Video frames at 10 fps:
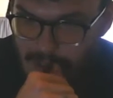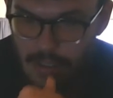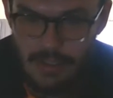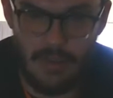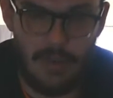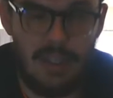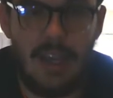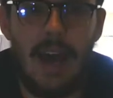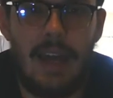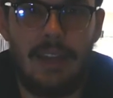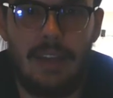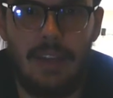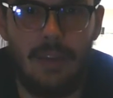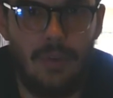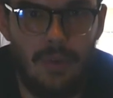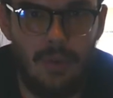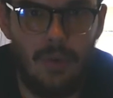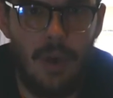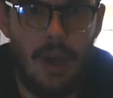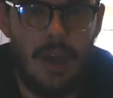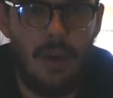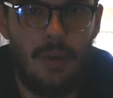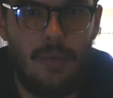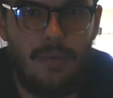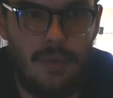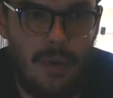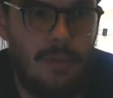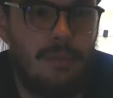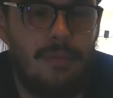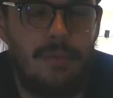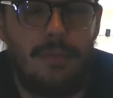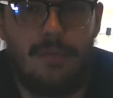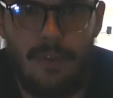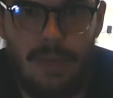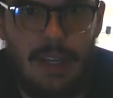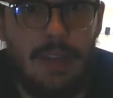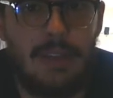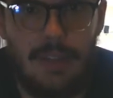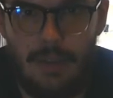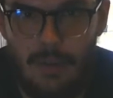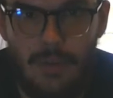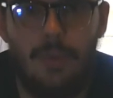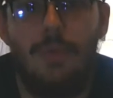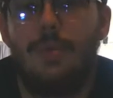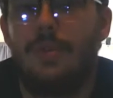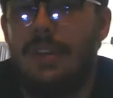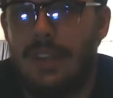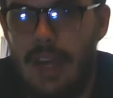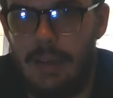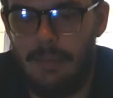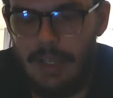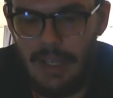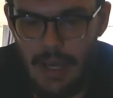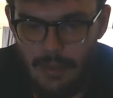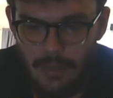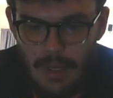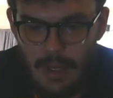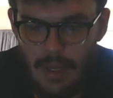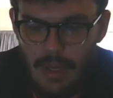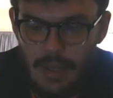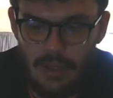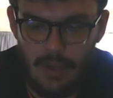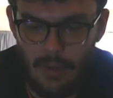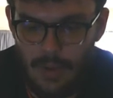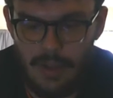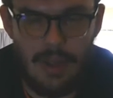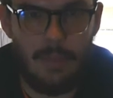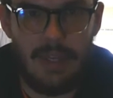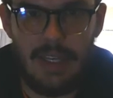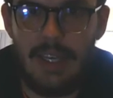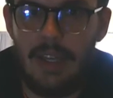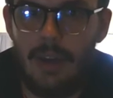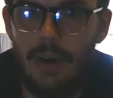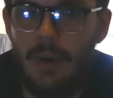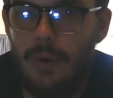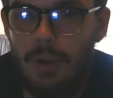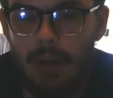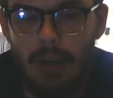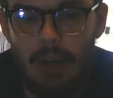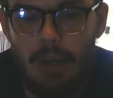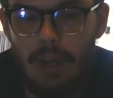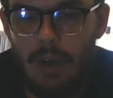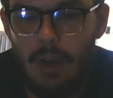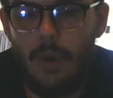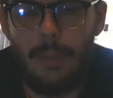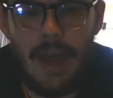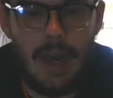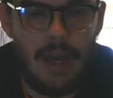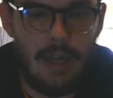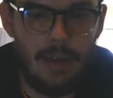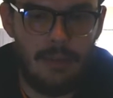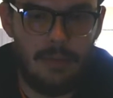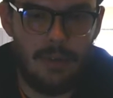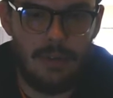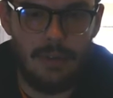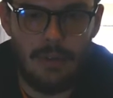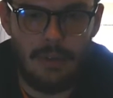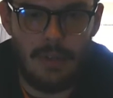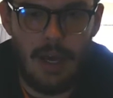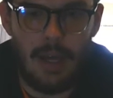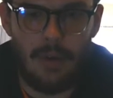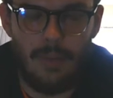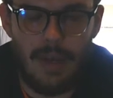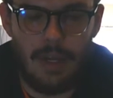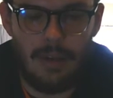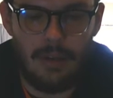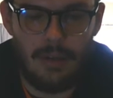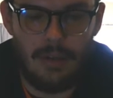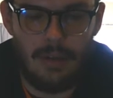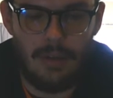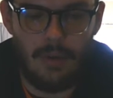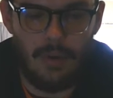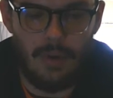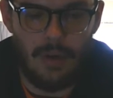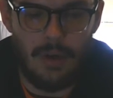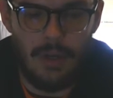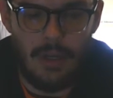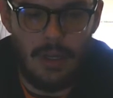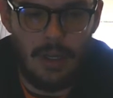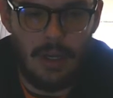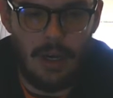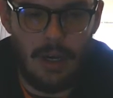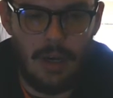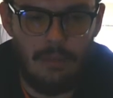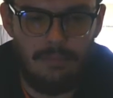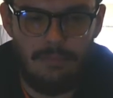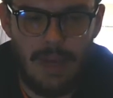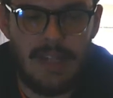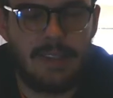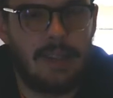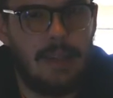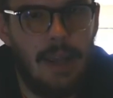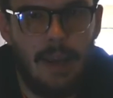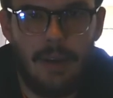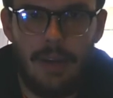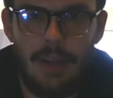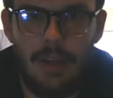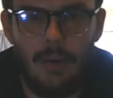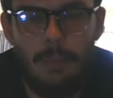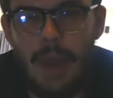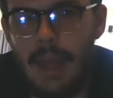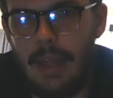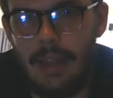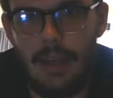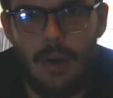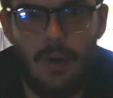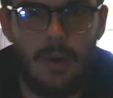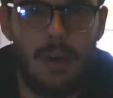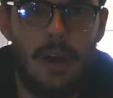So the diet that you do from 2 to 10 p.m., you know, whether that be keto or OMAD, well, not OMAD, or pescatarian or paleo,